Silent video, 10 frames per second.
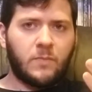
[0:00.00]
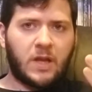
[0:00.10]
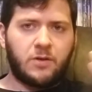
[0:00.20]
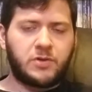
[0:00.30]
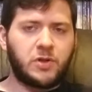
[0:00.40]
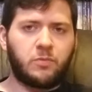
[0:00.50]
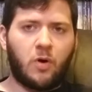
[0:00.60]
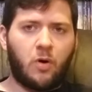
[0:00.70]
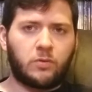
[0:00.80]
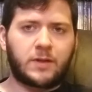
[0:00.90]
YouTube
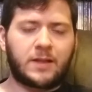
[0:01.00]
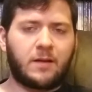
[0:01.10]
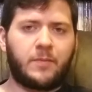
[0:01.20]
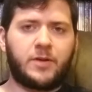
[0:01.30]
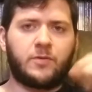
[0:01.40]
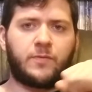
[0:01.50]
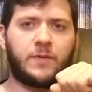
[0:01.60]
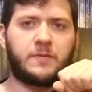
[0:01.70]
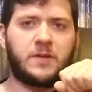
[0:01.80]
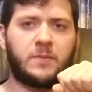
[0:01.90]
will only let me do
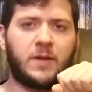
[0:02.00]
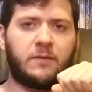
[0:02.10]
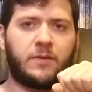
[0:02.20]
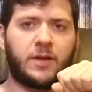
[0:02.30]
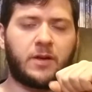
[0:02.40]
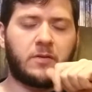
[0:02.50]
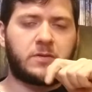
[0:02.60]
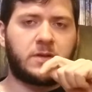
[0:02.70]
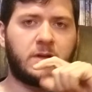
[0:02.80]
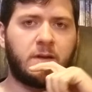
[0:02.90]
15-minute
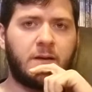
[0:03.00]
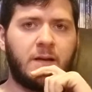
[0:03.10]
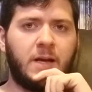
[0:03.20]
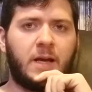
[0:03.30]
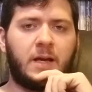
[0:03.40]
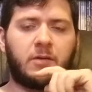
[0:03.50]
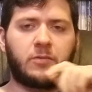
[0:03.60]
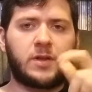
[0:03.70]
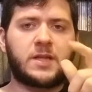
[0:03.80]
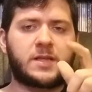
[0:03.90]
videos, and it
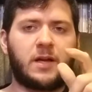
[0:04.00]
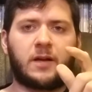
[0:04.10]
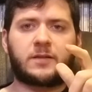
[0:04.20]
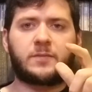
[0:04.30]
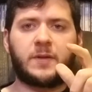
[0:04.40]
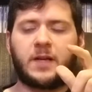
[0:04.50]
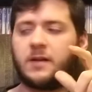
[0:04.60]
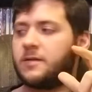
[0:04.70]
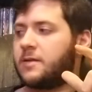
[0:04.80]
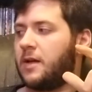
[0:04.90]
really sucks
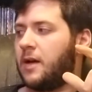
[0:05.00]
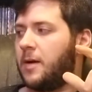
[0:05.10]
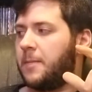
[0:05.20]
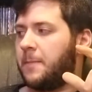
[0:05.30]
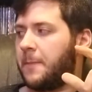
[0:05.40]
because I